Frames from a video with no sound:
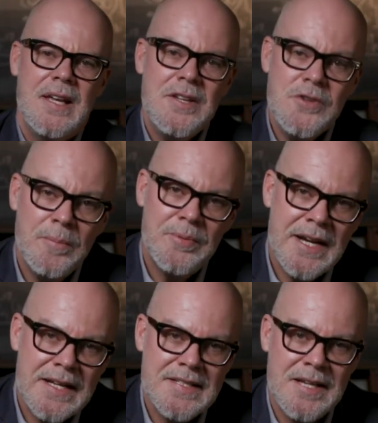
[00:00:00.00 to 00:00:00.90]
Is your
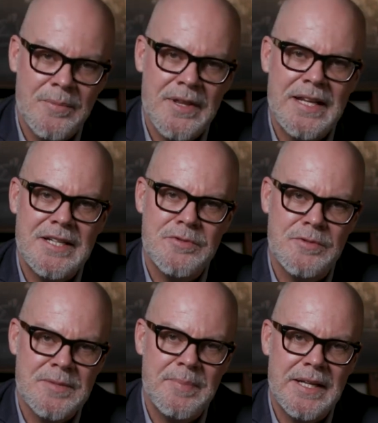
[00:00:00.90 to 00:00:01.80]
brand someone that is
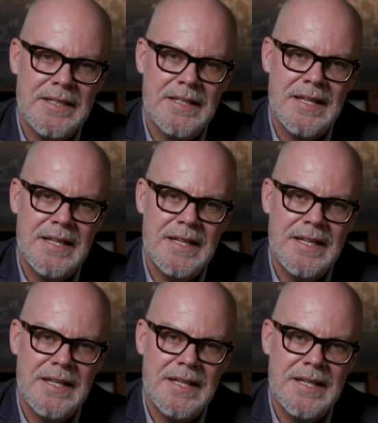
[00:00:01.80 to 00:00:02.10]
respected